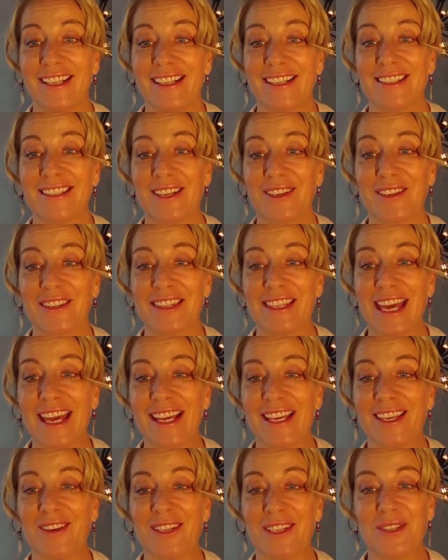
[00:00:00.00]
So
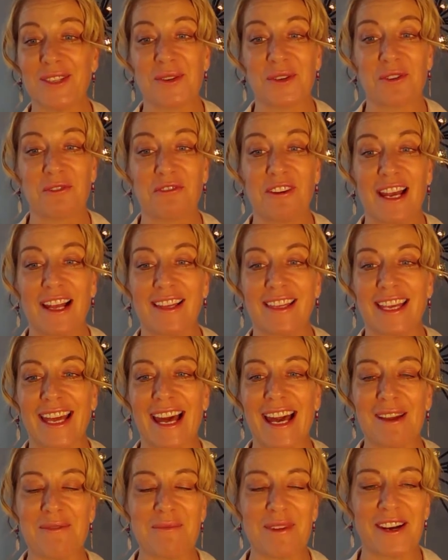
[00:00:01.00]
thank you. And Dura Valley.
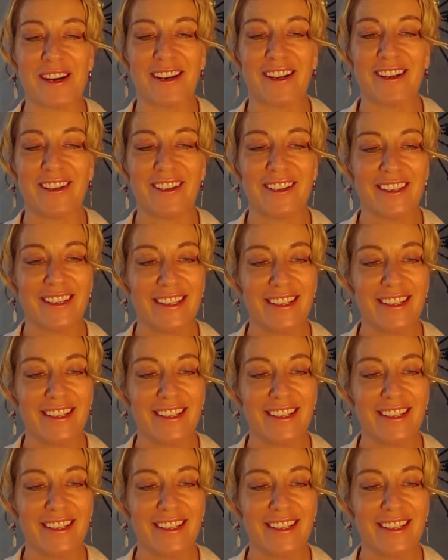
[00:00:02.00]
Hi, Marco.